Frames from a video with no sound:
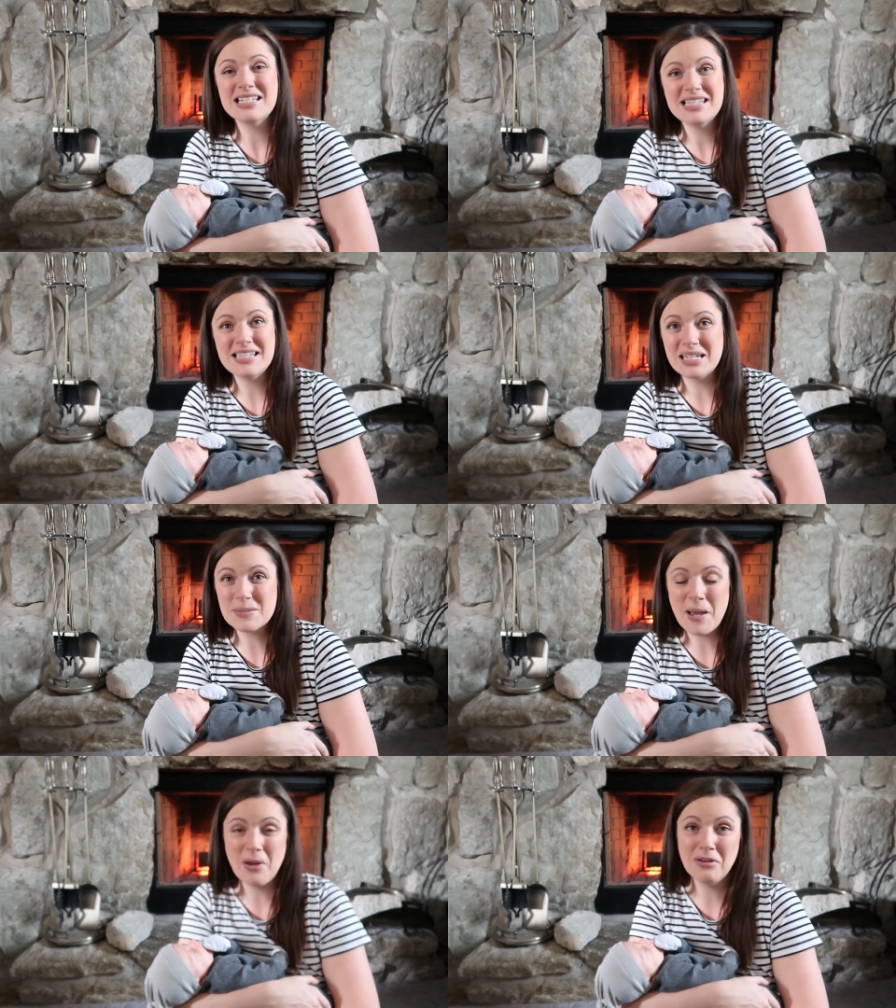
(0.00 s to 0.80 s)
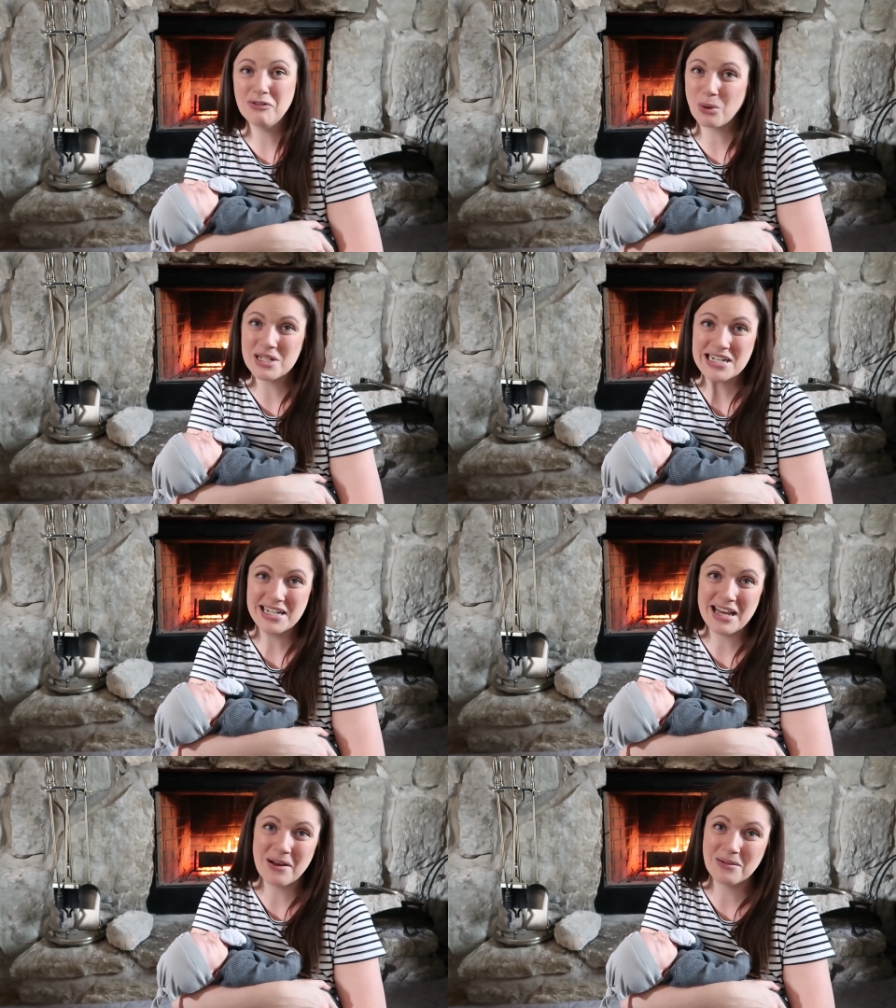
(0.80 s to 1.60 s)
six pound,
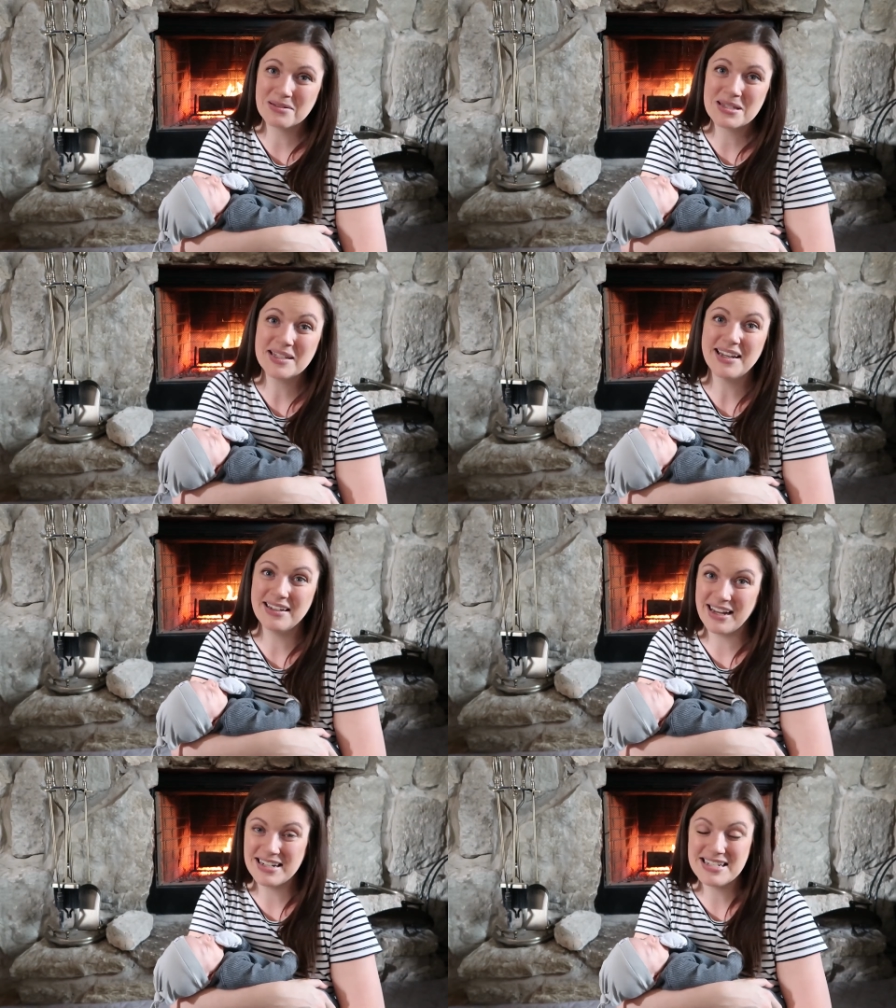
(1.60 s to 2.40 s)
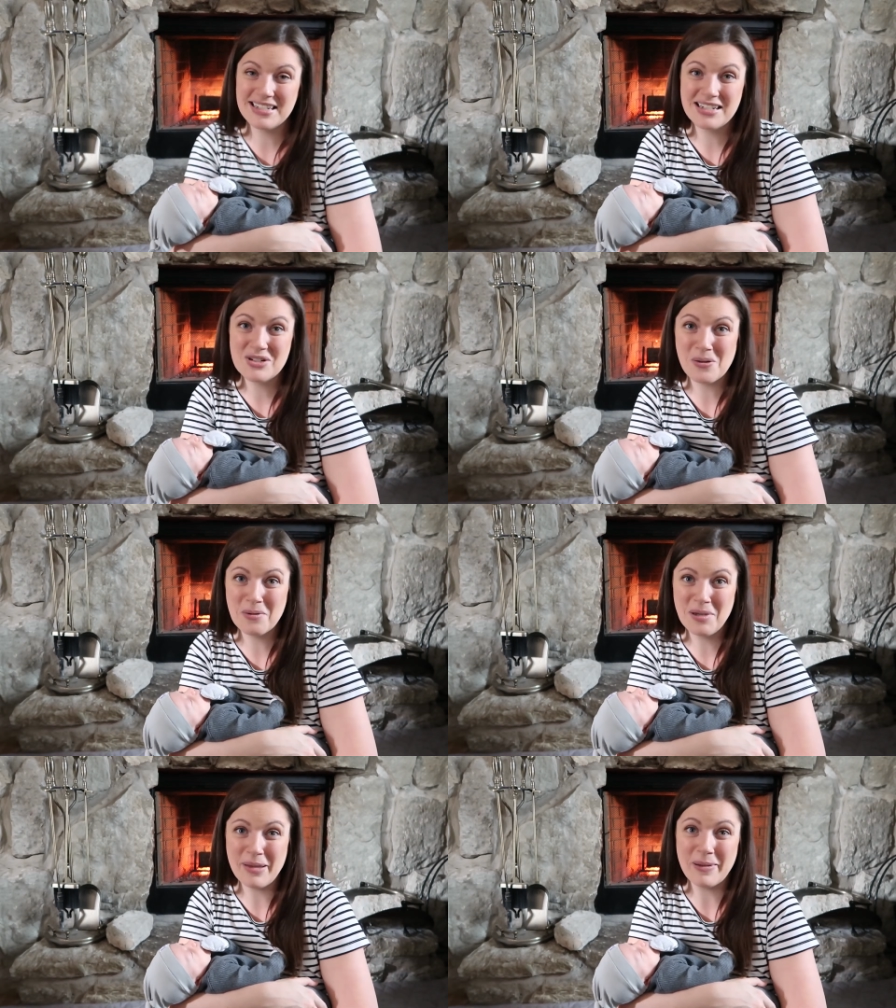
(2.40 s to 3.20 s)
14 ounce, 19 inch
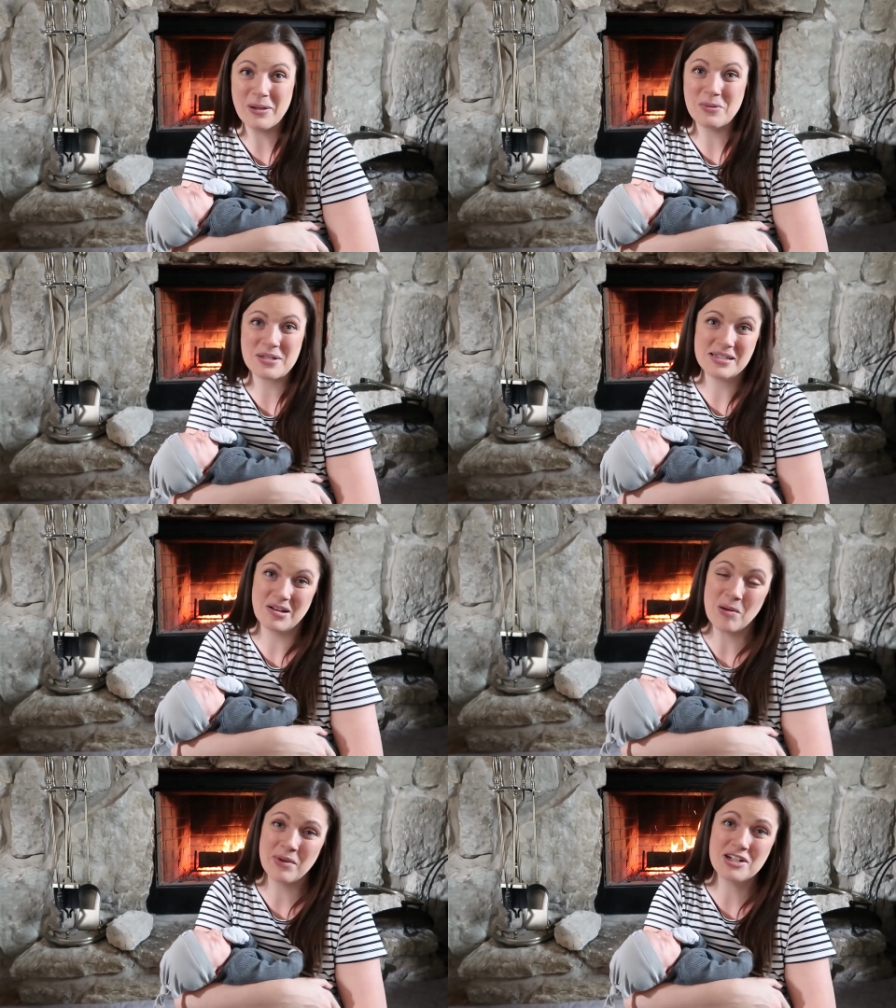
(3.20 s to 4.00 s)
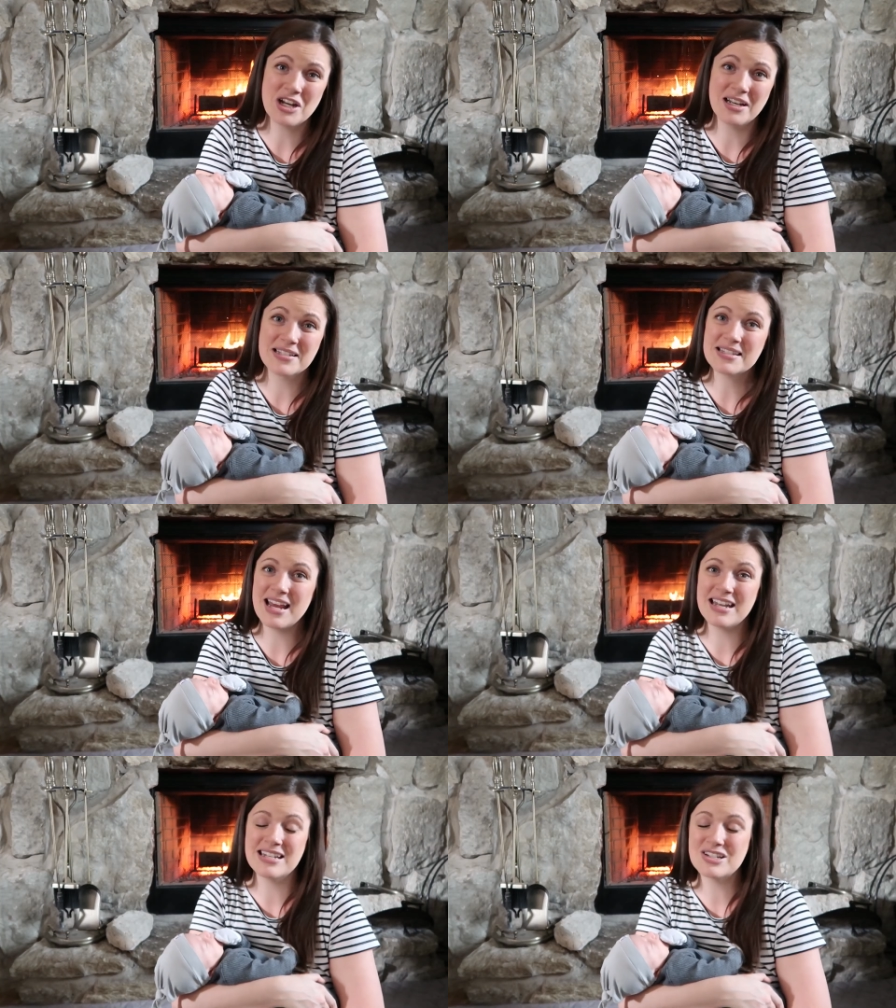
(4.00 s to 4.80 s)
long baby was set on my chest
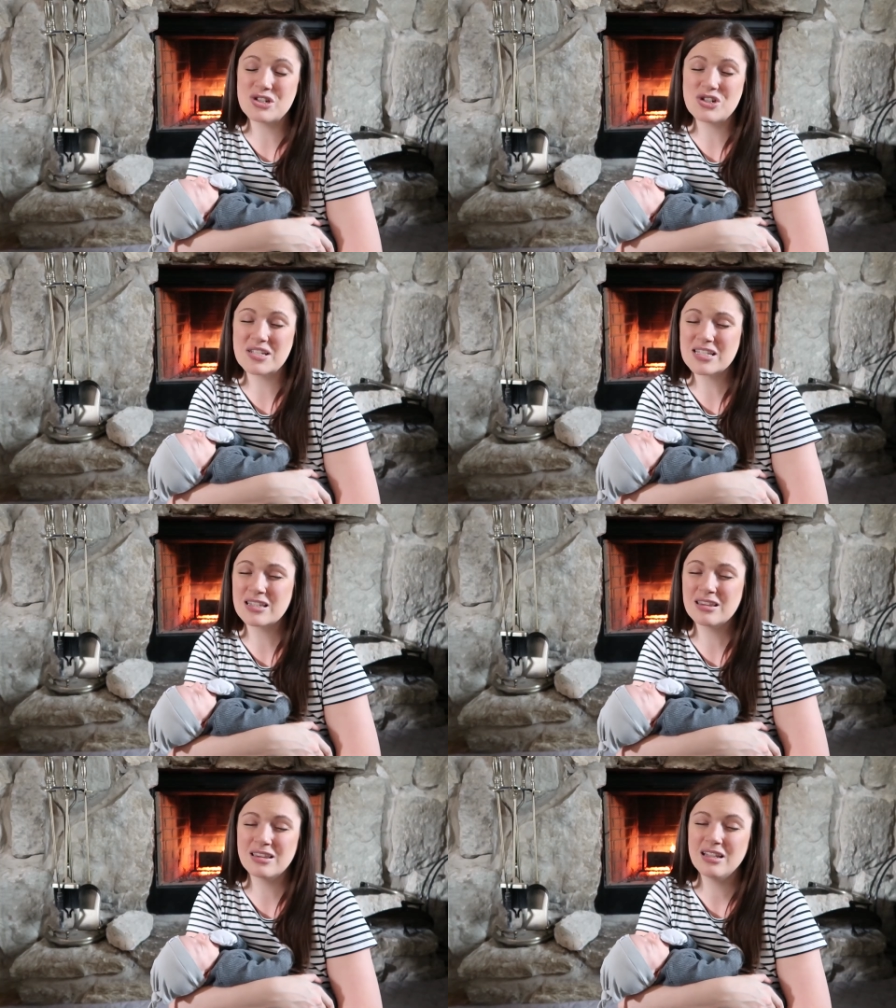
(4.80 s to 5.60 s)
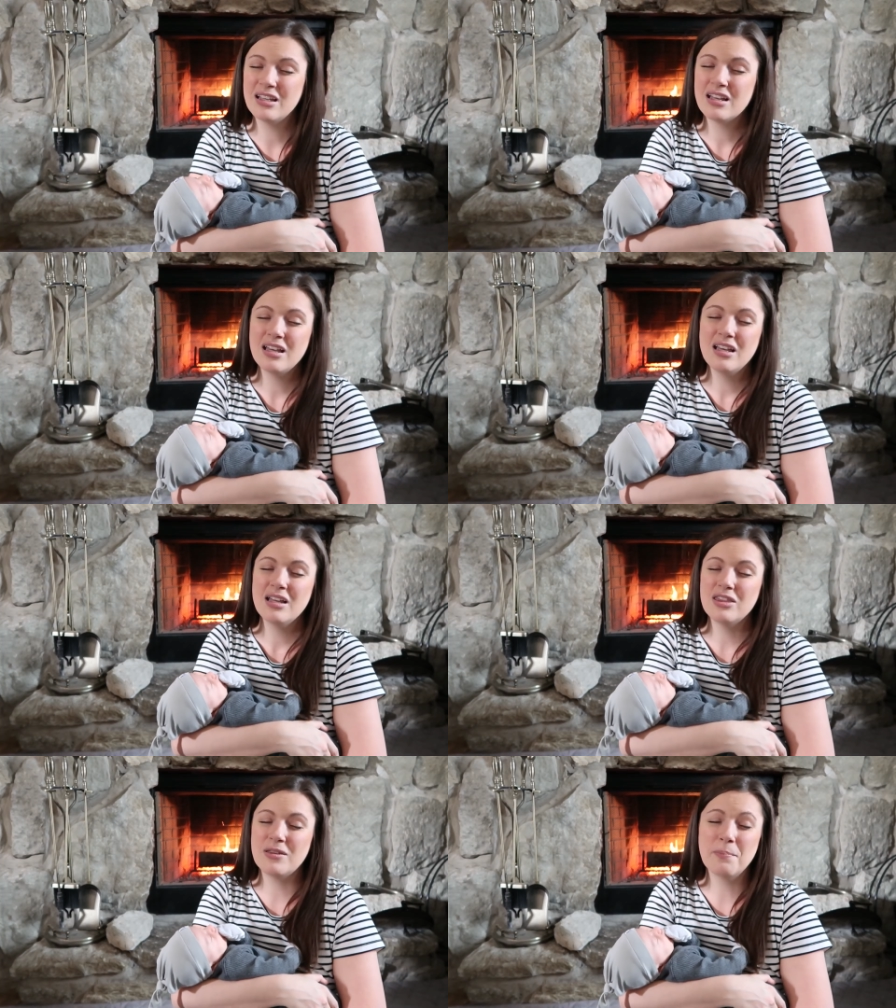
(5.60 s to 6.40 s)
and it's just
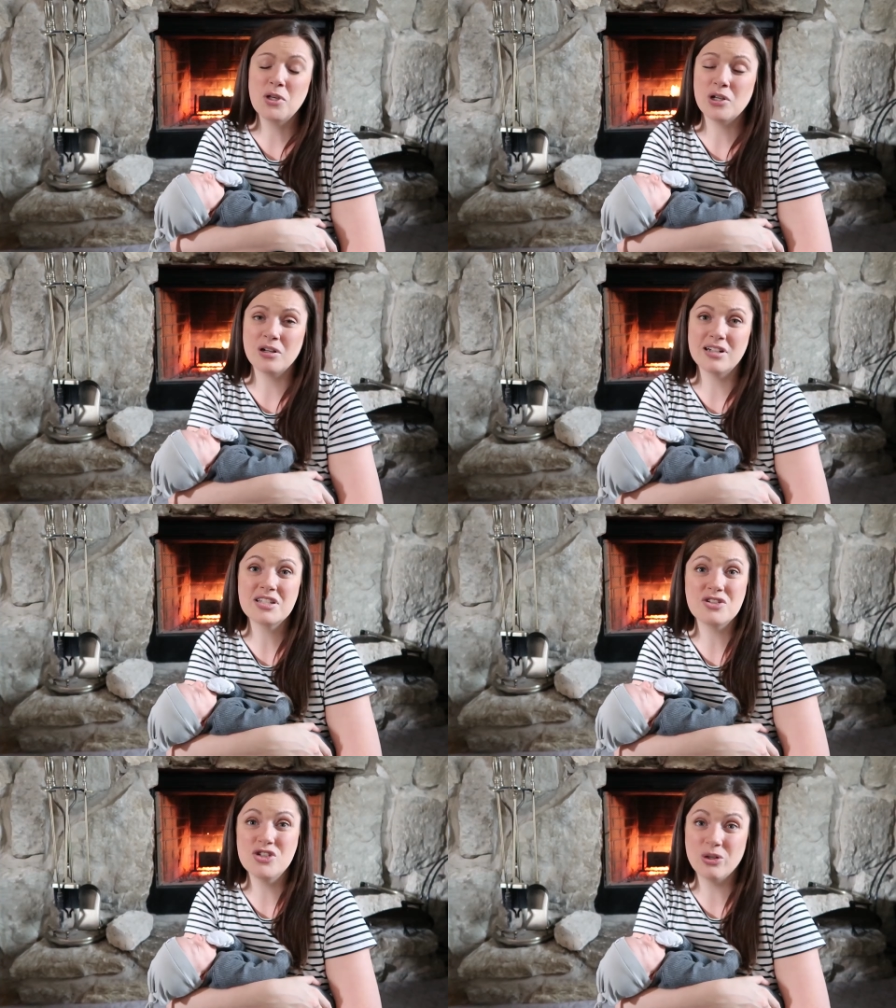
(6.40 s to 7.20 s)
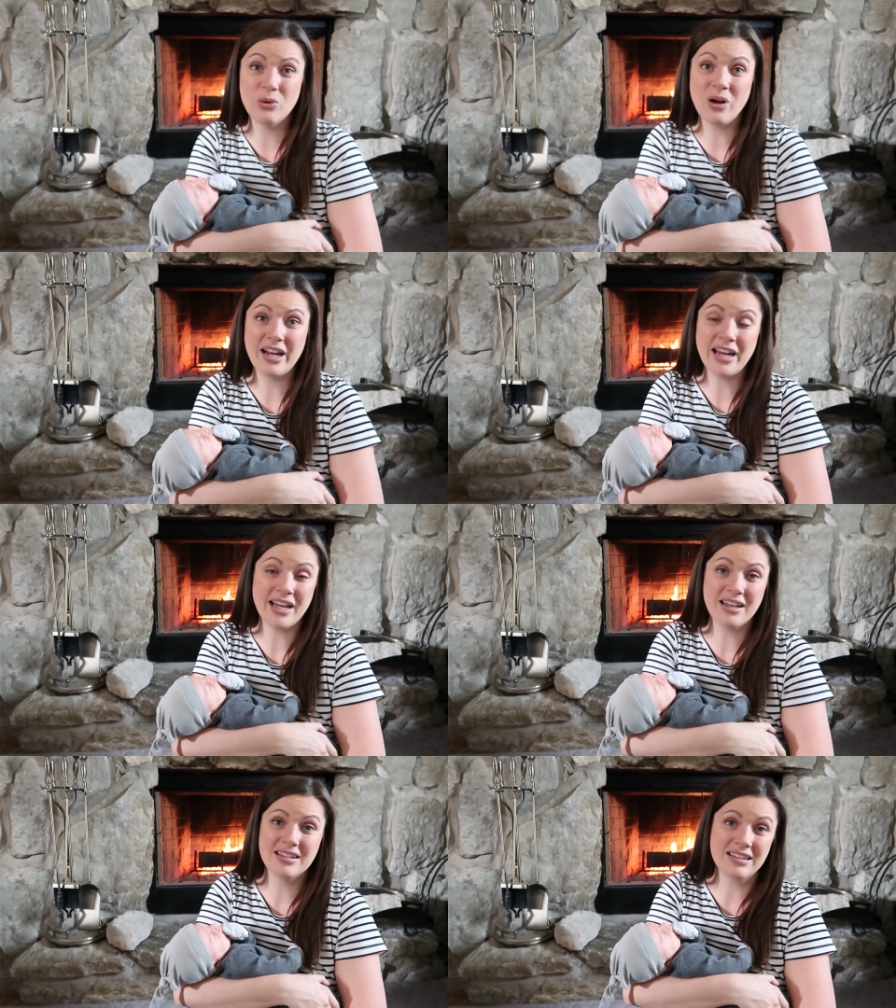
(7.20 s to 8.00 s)
the purest
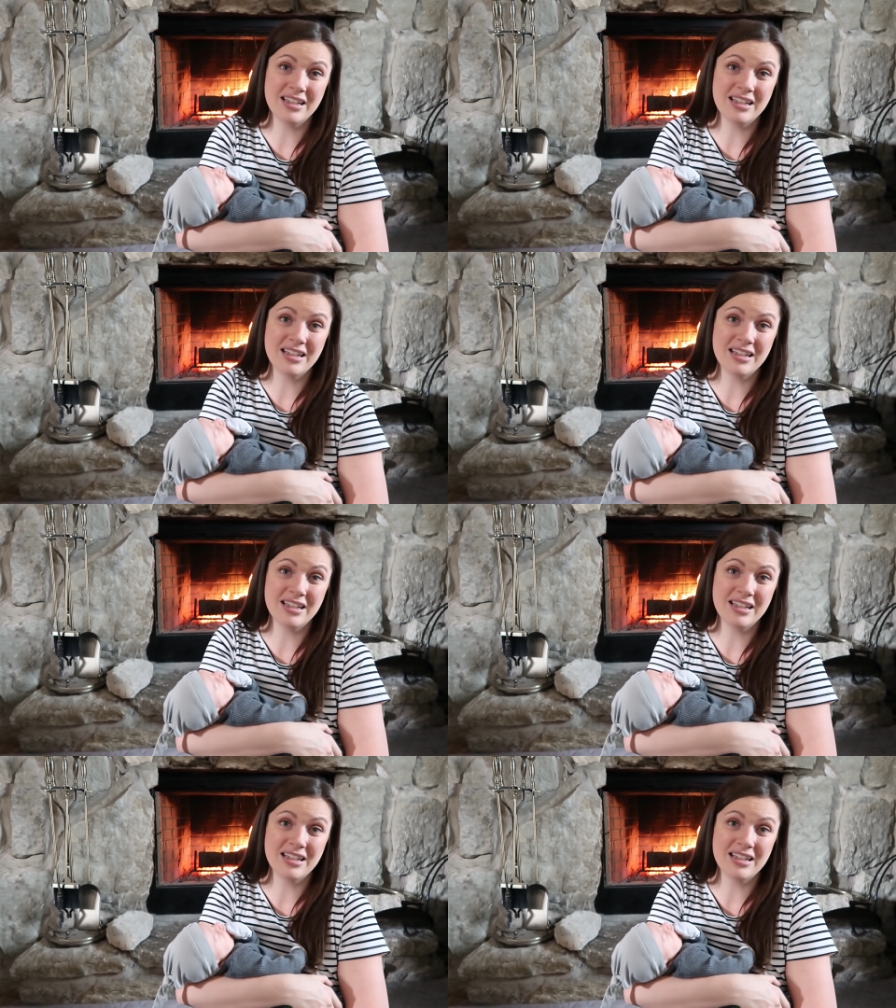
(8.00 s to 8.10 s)
joy.